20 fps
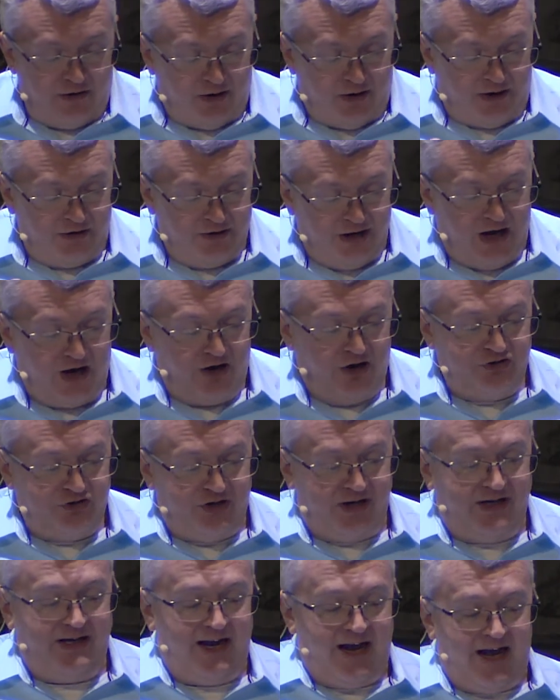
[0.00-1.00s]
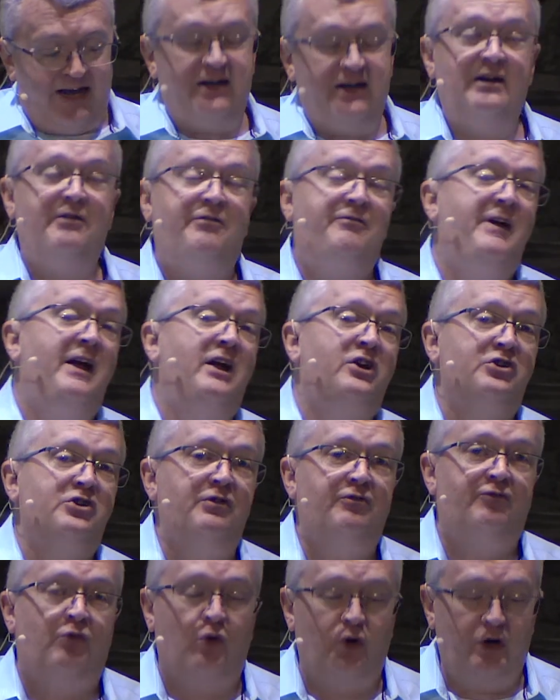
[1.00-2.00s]
acknowledged that he had an
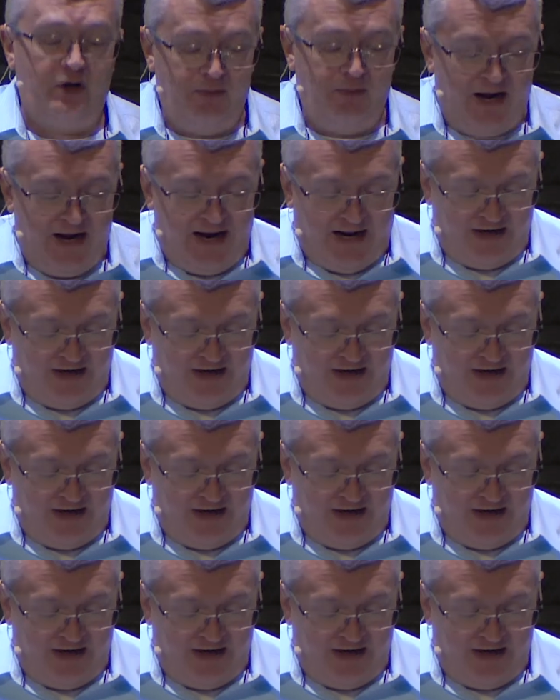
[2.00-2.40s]
affection for him.